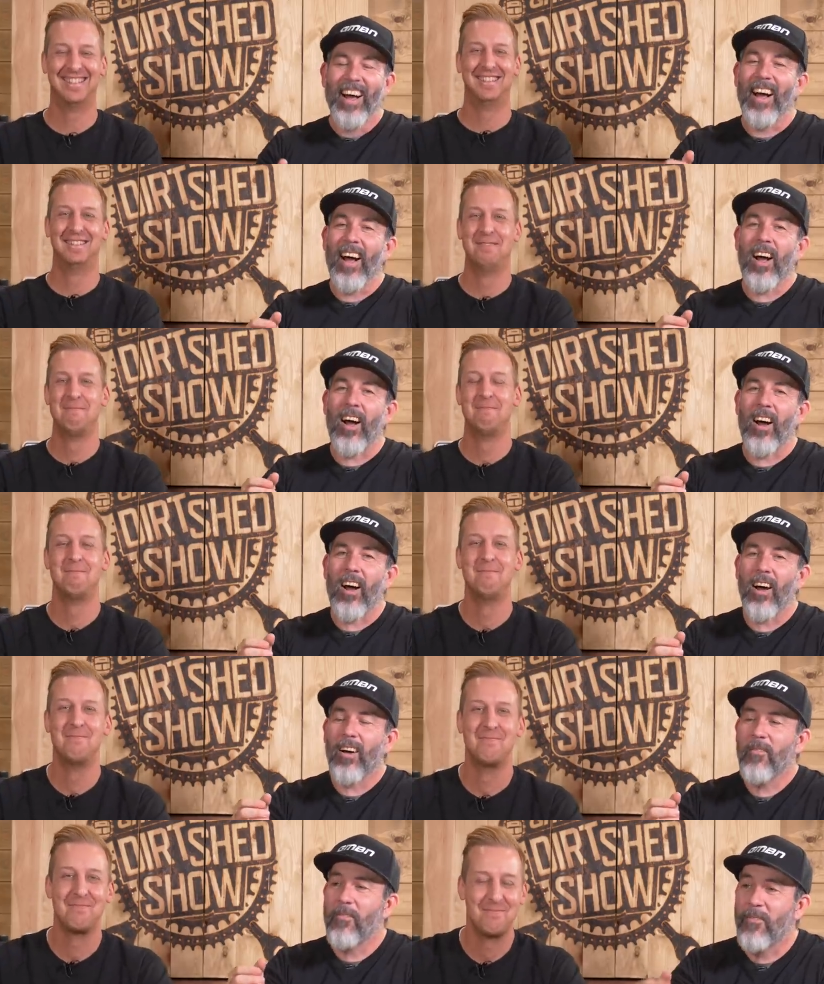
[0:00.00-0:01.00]

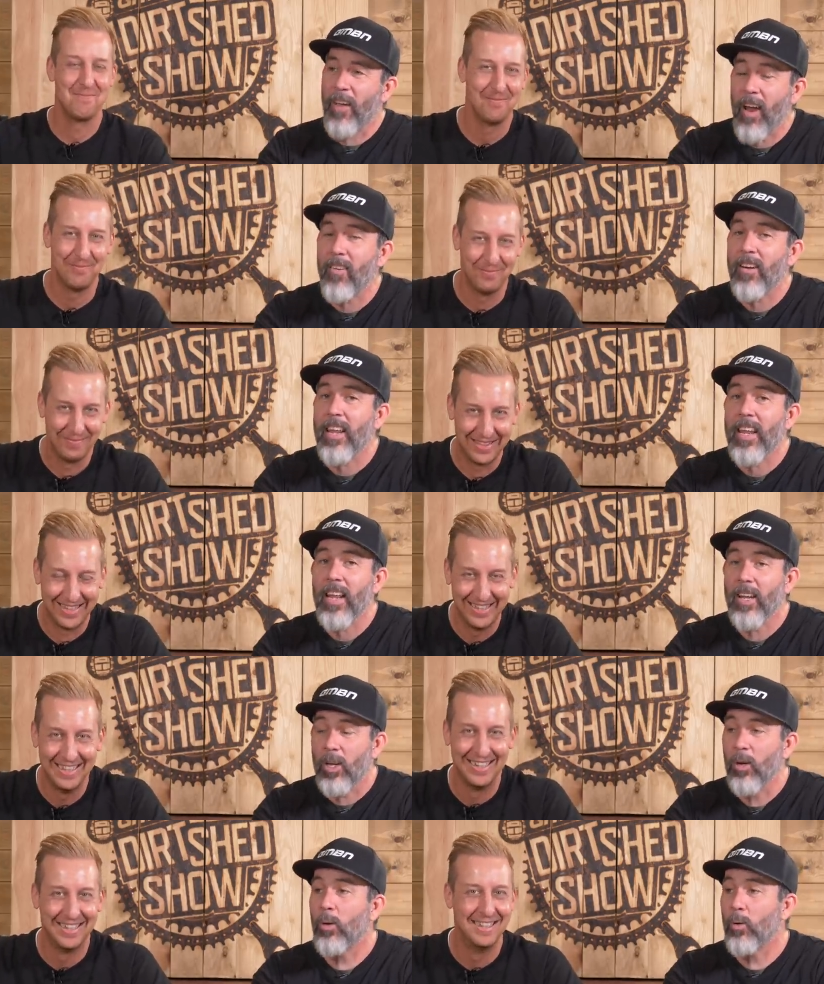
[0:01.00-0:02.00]
Speaker 1: are very
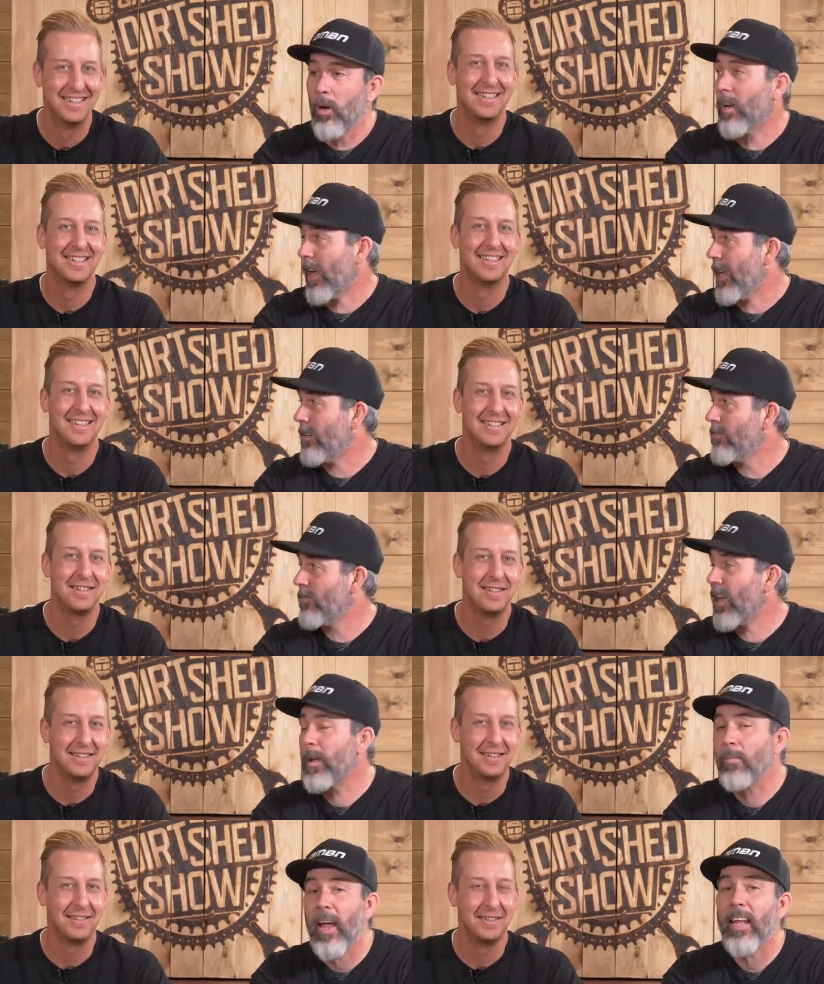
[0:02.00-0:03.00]
cool looking.
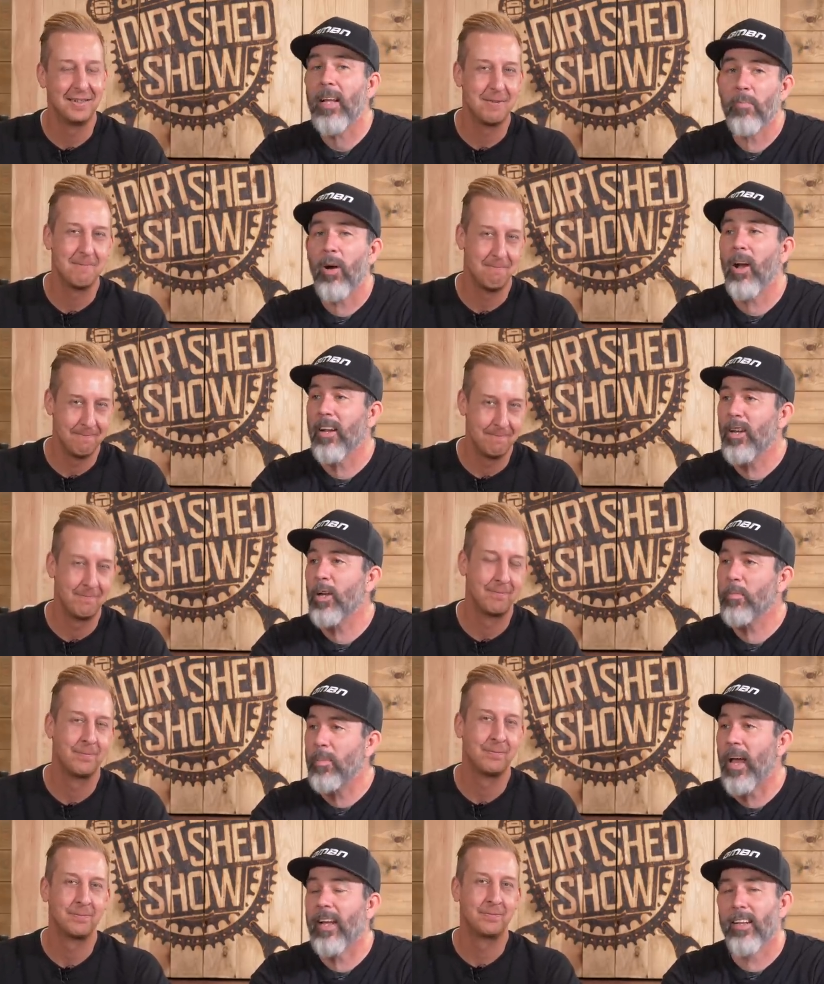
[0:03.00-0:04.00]
They make a bike
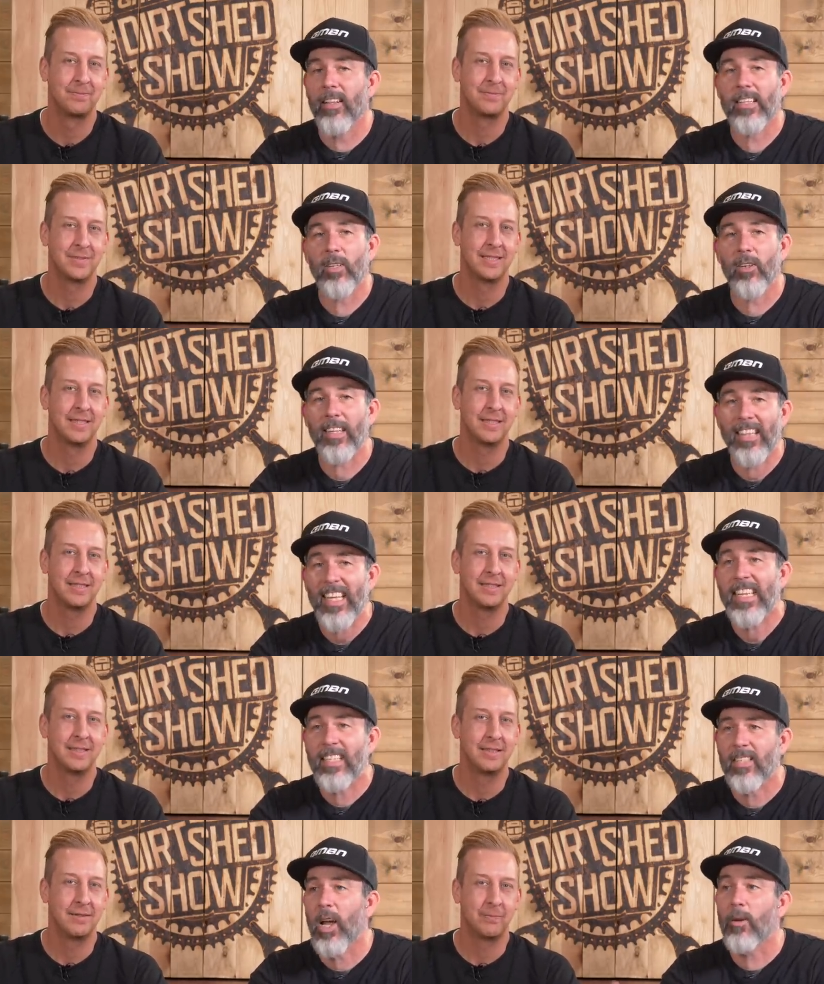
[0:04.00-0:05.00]
look better, don't they, Doddy?
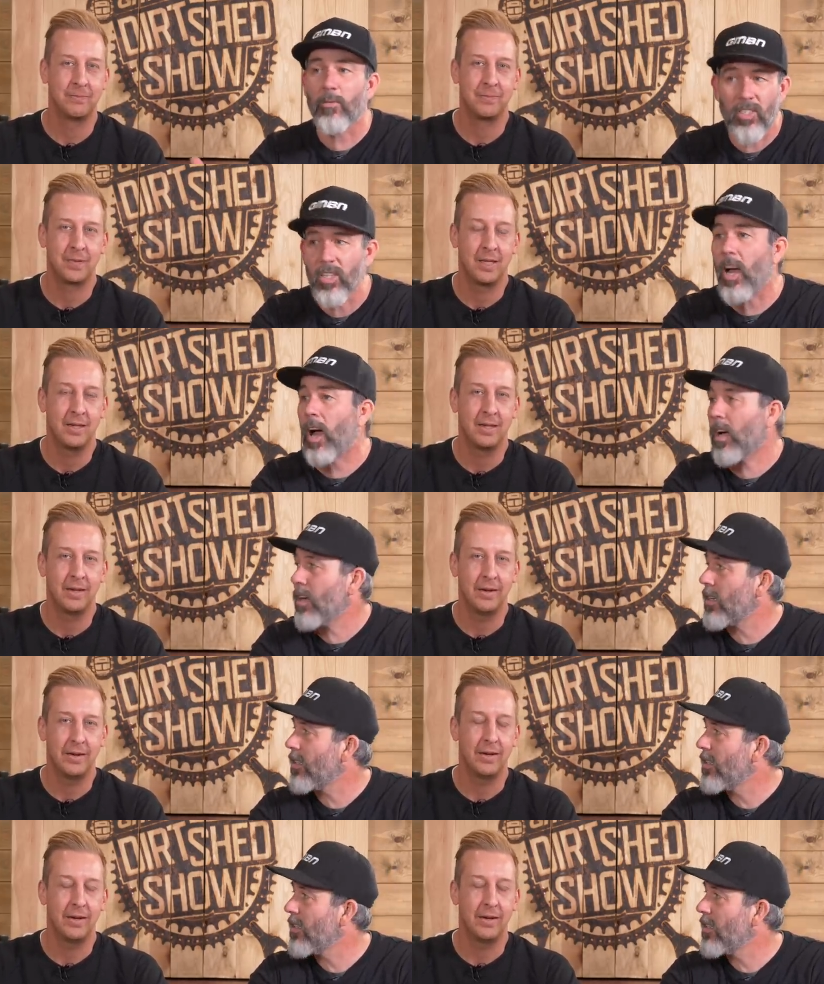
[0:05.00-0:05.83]
These don't suck.